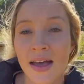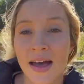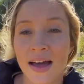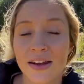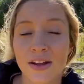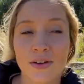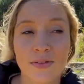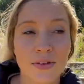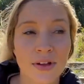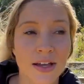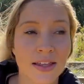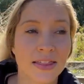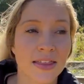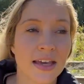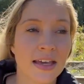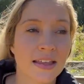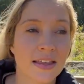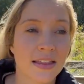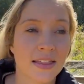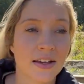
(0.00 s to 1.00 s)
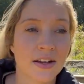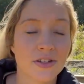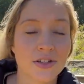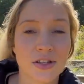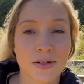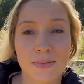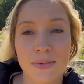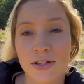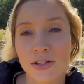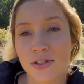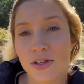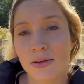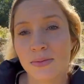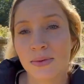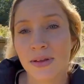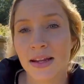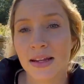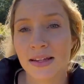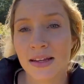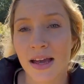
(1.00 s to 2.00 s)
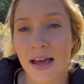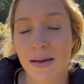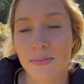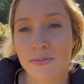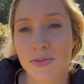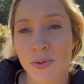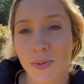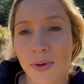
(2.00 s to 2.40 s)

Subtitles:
I don't really think that there's going to be too many times